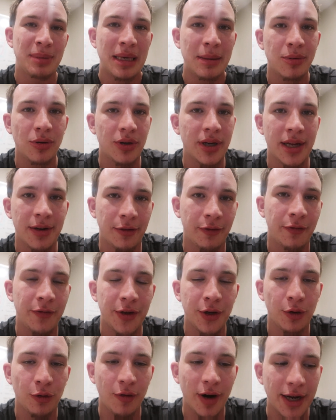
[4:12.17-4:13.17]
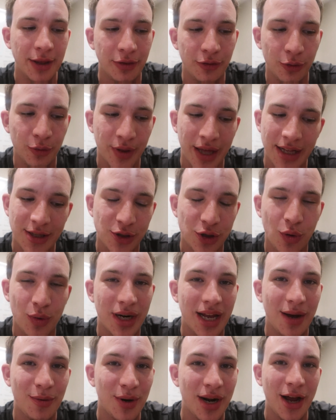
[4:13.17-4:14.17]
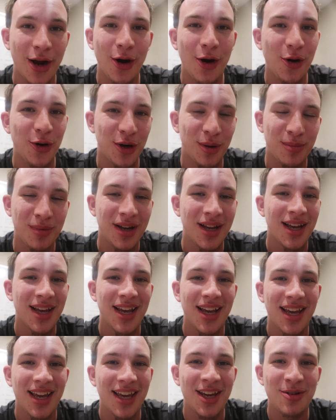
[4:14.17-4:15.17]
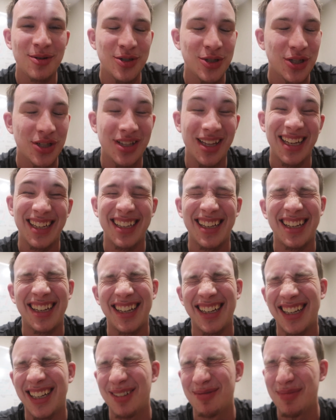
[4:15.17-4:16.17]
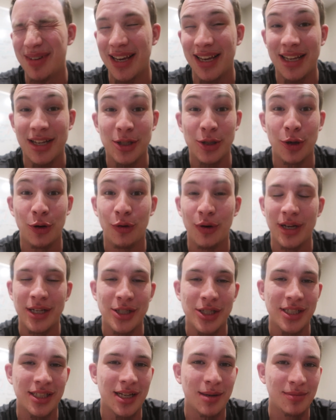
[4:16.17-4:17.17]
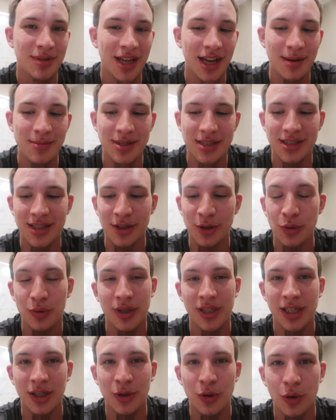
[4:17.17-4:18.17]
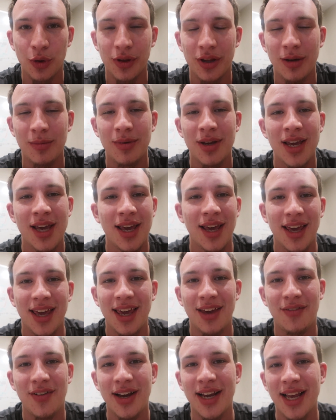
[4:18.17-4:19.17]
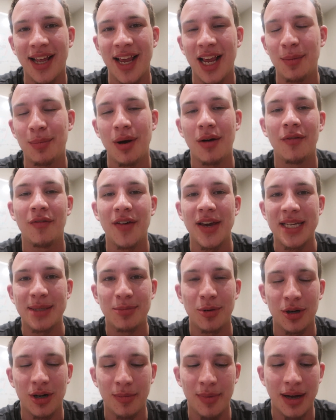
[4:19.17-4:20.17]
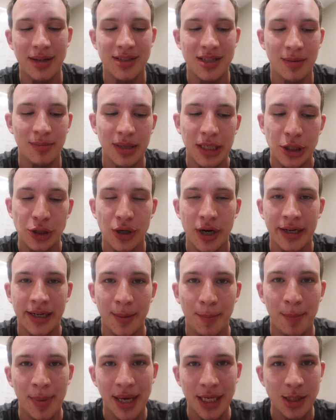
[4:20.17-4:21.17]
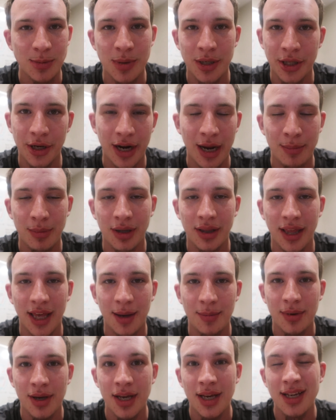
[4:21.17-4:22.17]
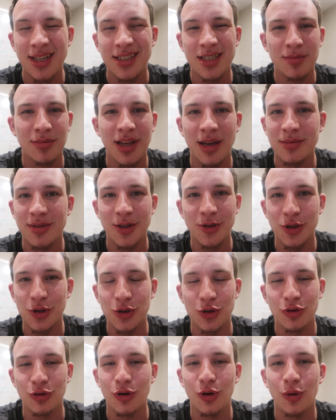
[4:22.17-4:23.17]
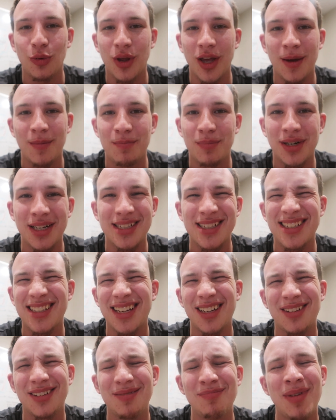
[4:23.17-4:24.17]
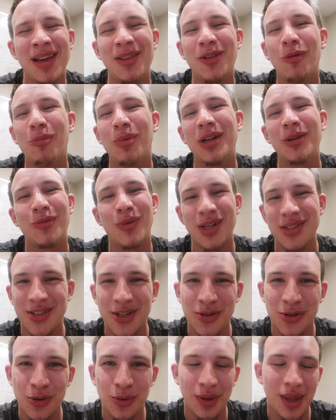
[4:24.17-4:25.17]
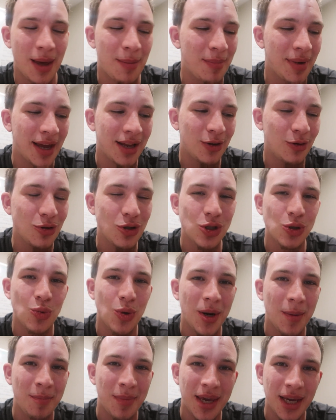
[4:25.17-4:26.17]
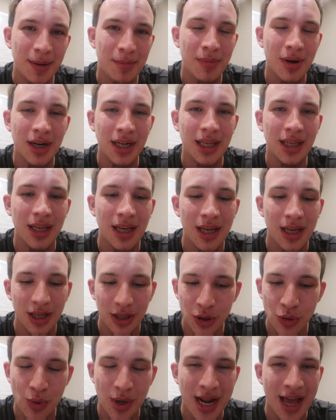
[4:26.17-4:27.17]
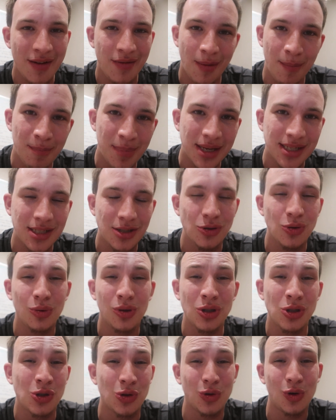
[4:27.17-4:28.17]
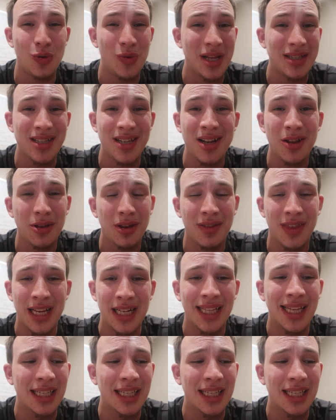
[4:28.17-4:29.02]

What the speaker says: People can feel right through that. So when I heard them, it was just like, ah, man, that's cringy. Sometimes it's like, you can ignore them. If I get hit up on Facebook about somebody trying to pitch me their MLM, sometimes I'll just troll them. But it's just like, man, nobody wants to do that, man. You just want to make money. You want to have a business you control. And that's another thing.